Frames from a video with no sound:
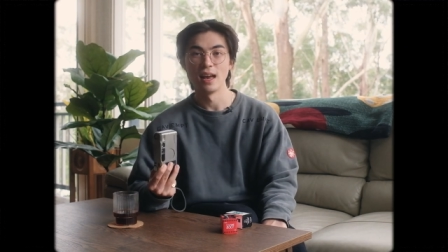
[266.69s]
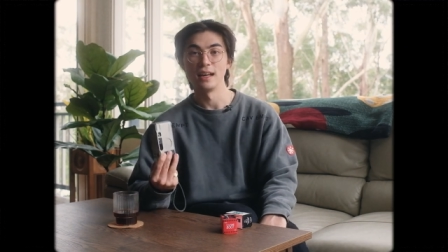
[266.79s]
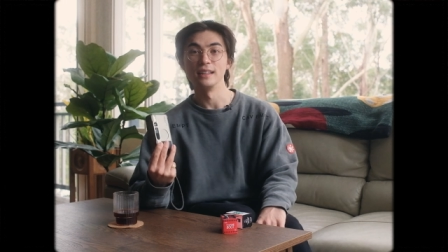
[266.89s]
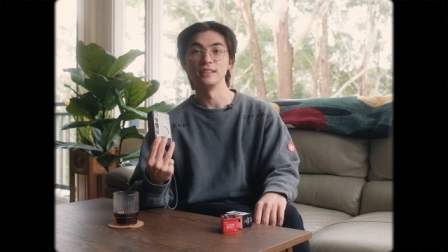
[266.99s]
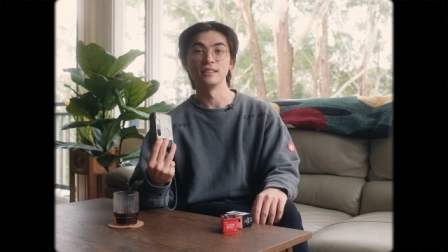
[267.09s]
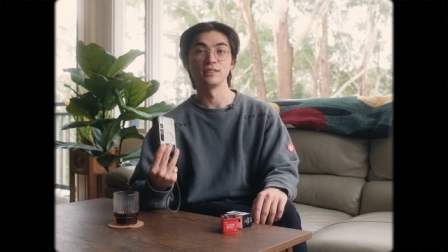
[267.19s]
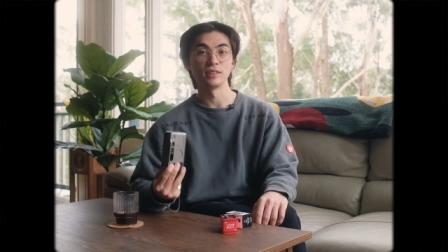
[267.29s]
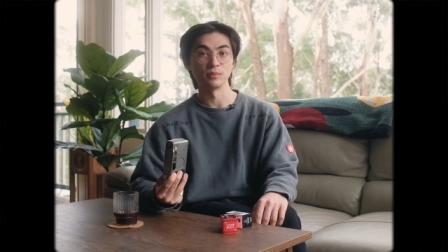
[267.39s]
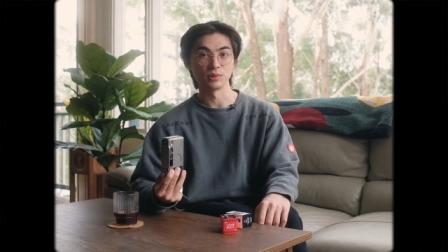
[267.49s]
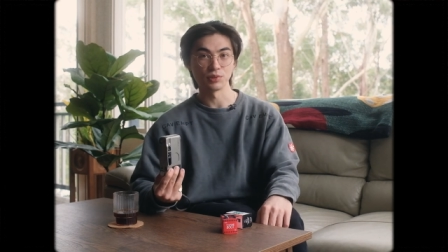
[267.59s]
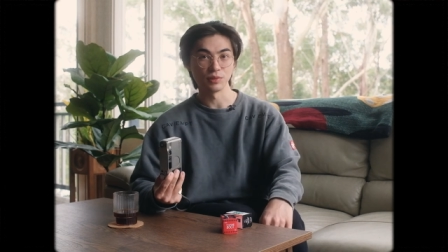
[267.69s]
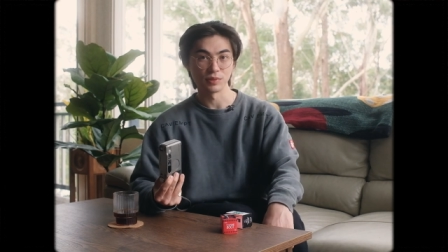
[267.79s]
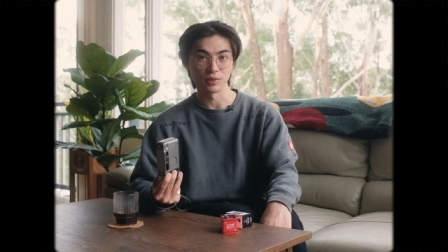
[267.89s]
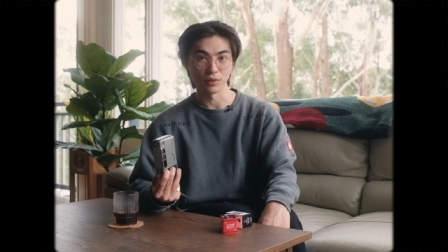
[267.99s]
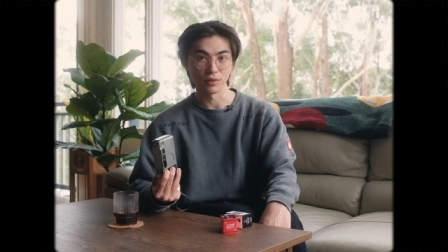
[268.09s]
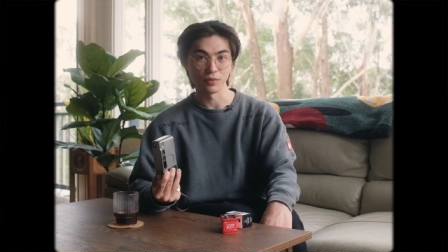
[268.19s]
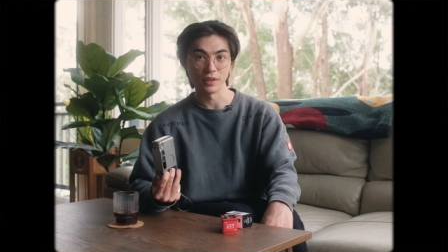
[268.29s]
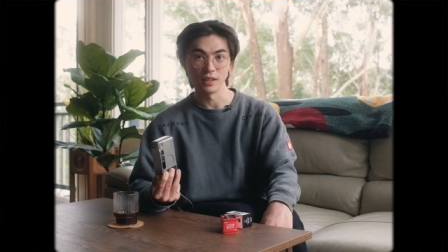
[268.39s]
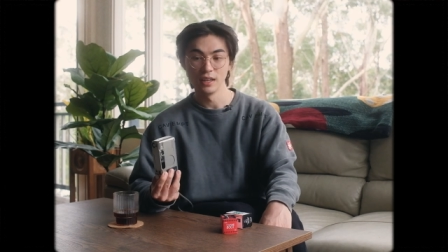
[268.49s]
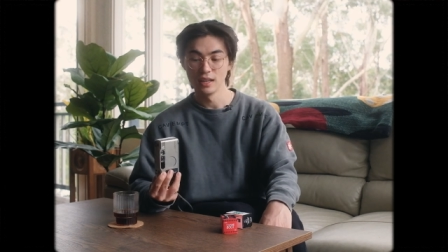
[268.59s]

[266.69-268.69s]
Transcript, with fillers: as some street photography.